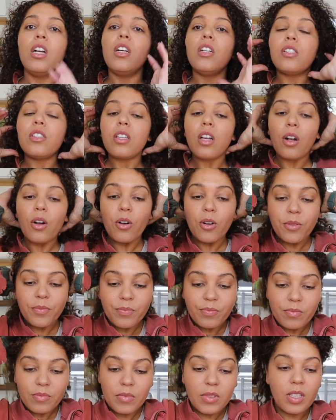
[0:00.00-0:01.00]

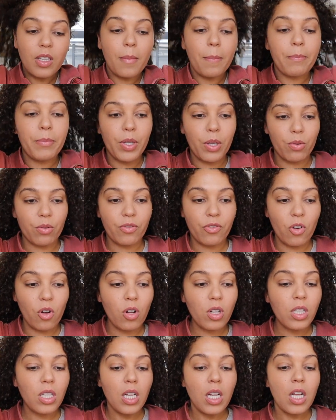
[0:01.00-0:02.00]
So
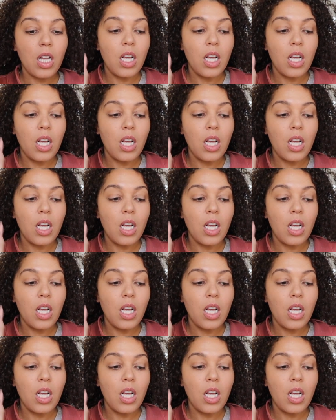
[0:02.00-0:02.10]
beautiful.